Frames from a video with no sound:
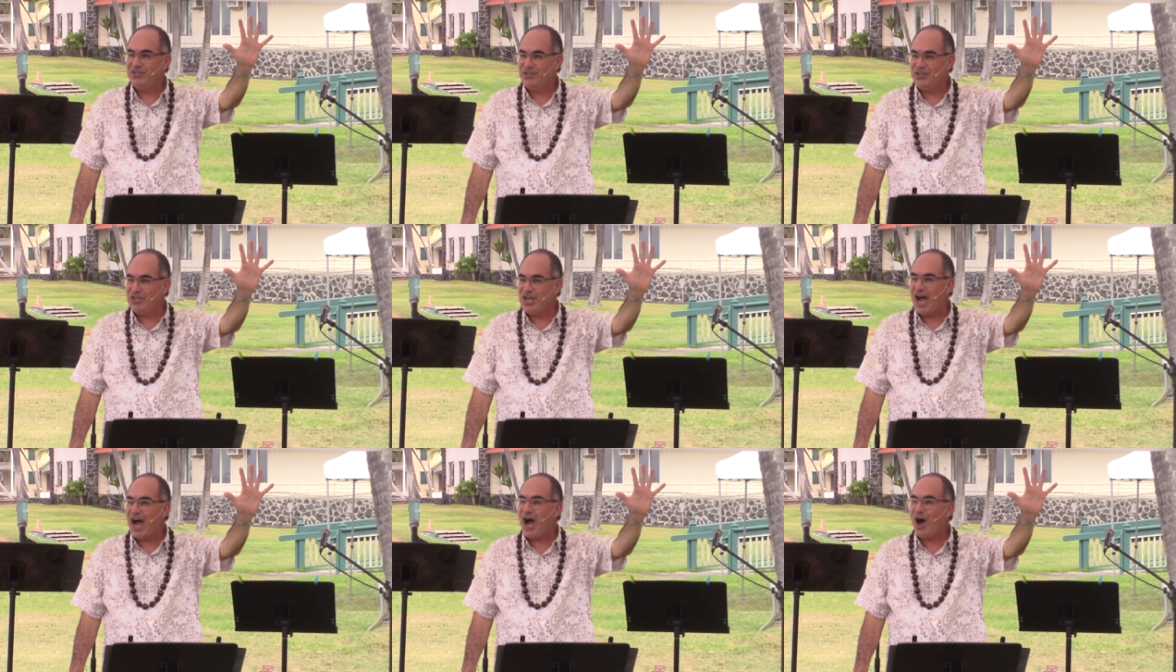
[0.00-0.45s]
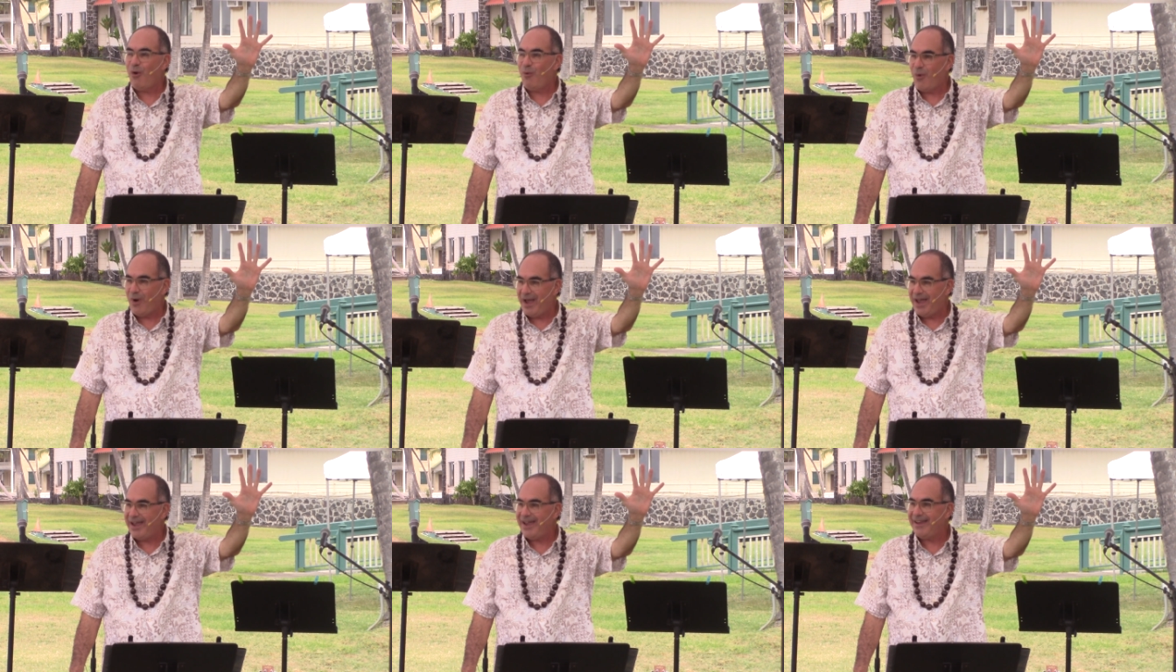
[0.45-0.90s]

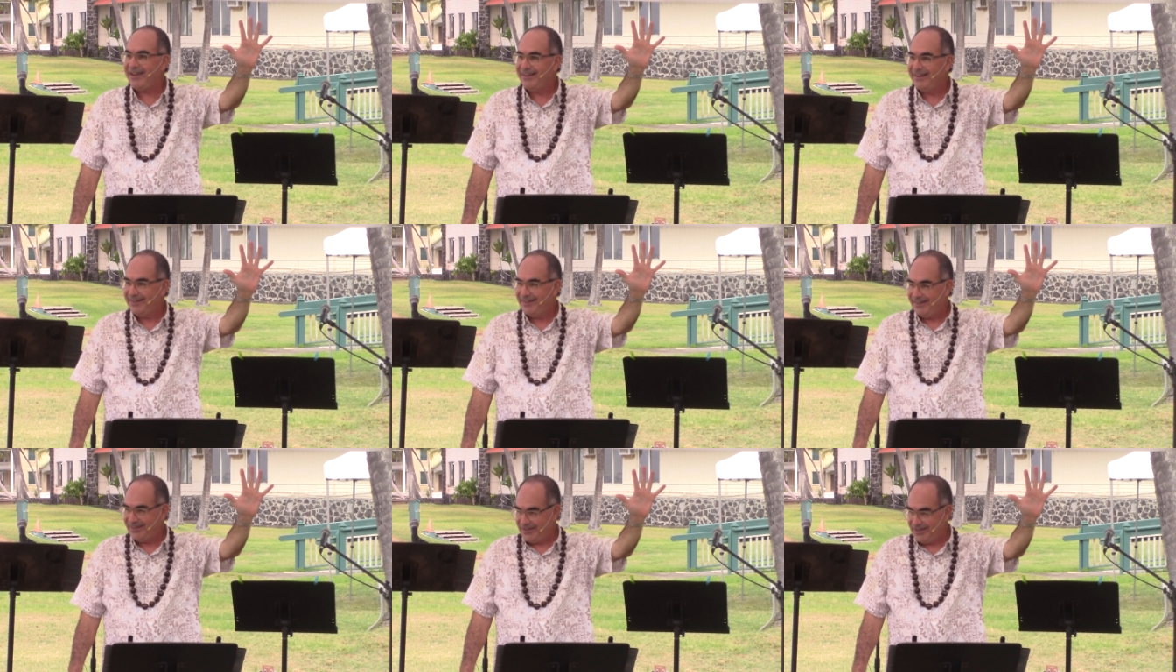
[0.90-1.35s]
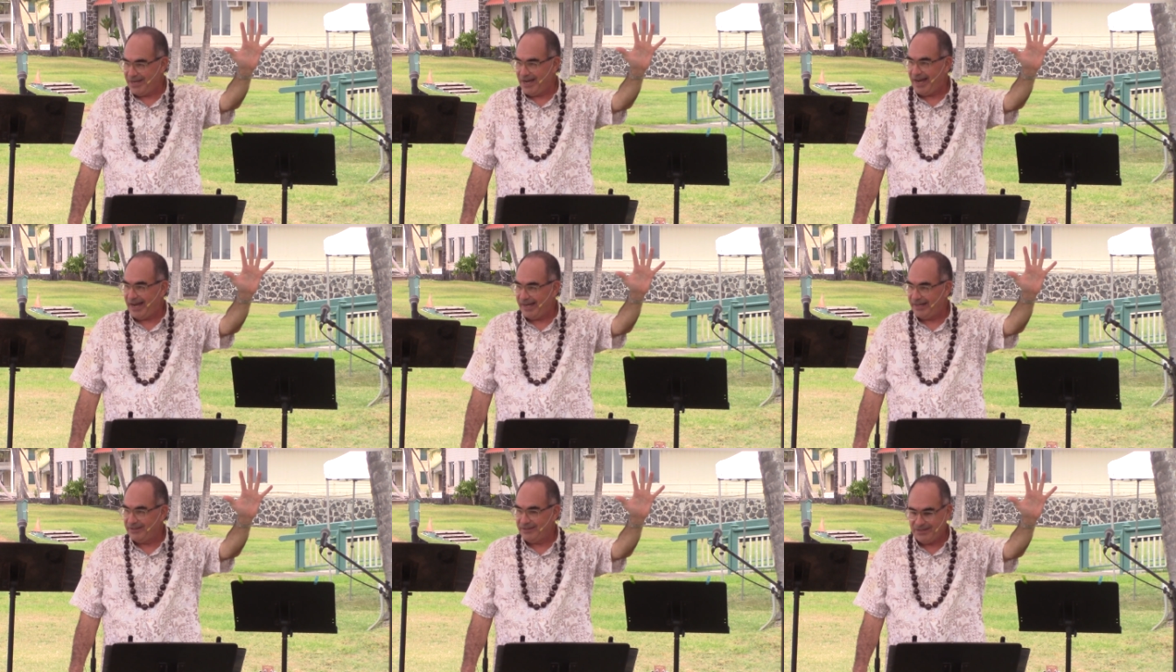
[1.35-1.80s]
Yahweh
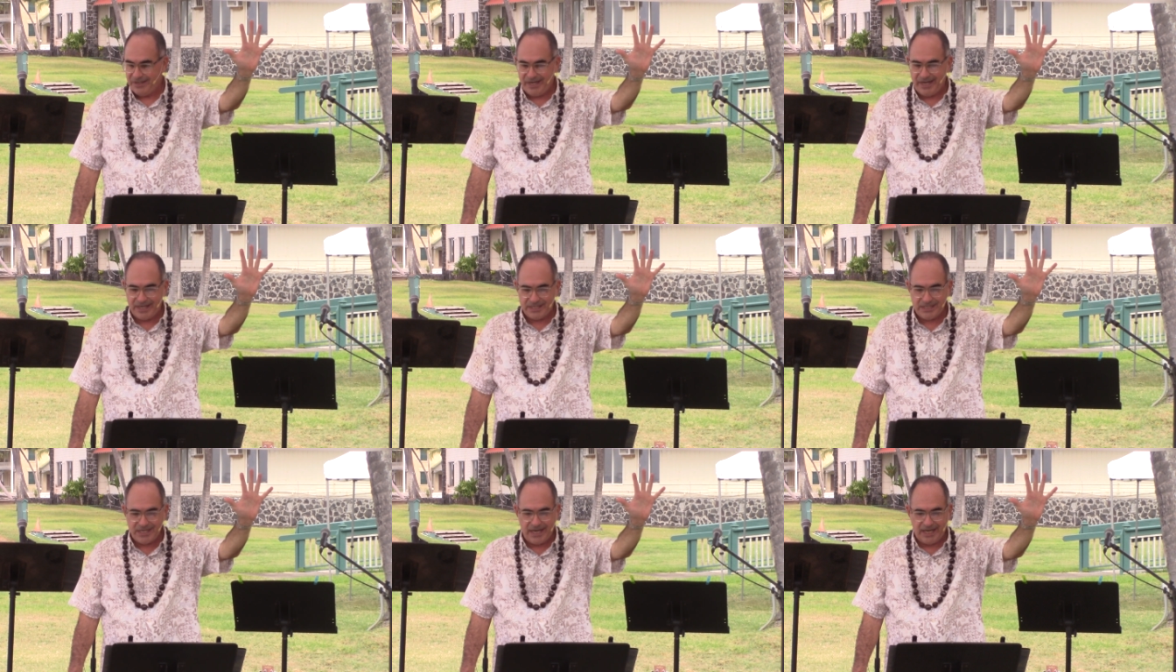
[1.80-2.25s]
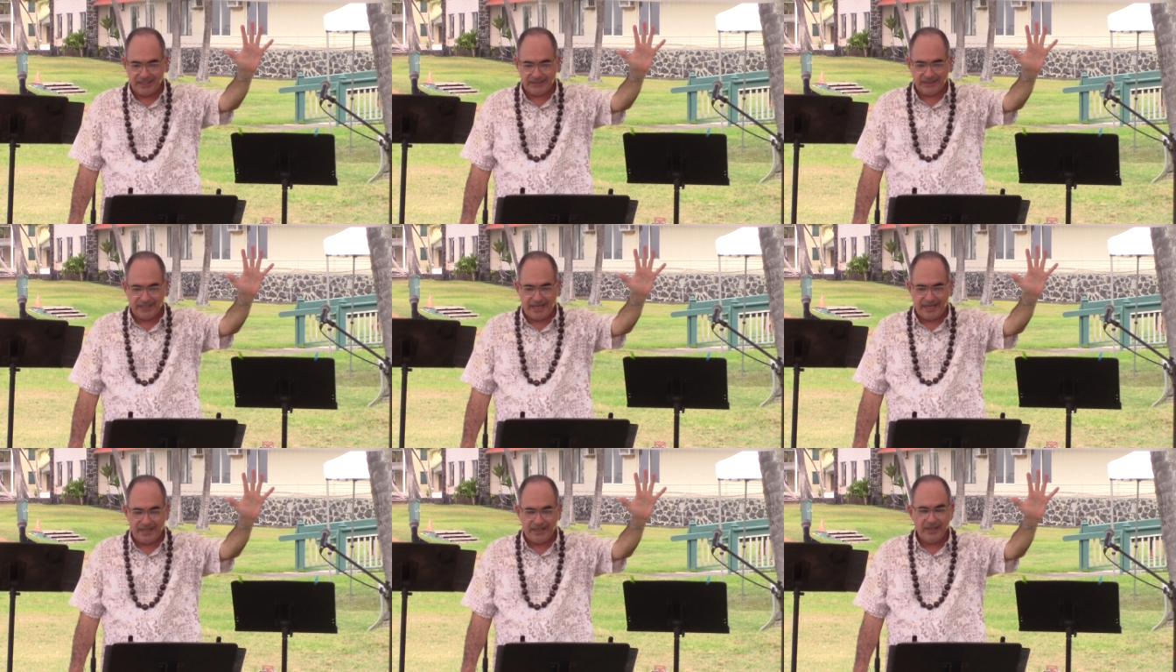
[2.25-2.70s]
God. You guys
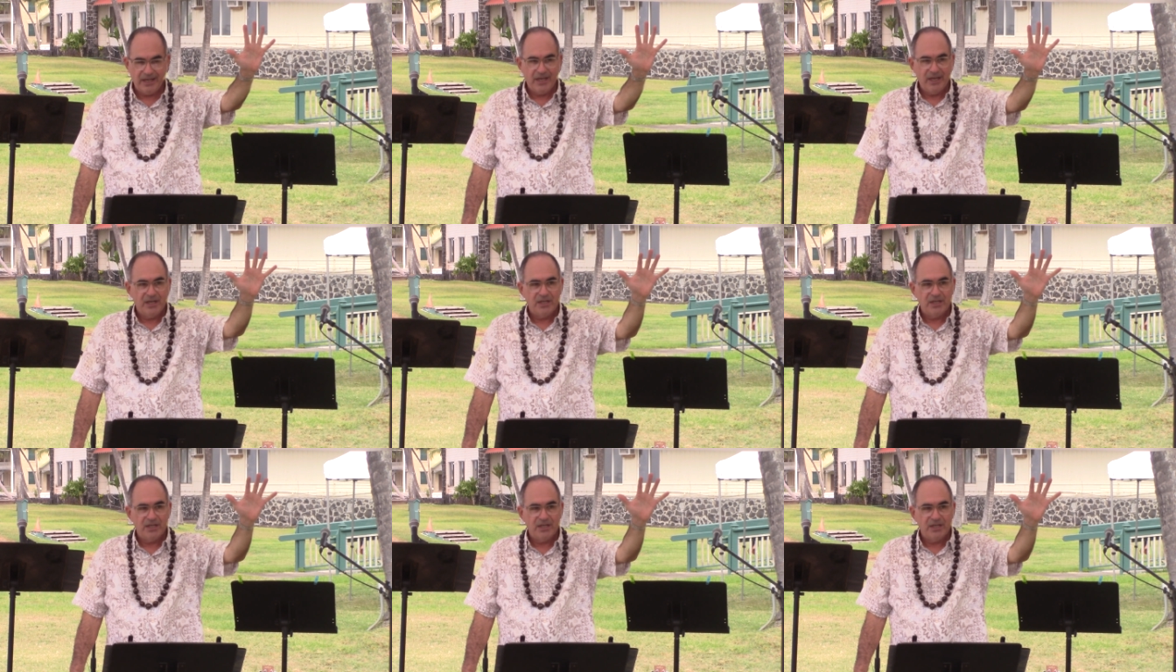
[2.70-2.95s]
got that?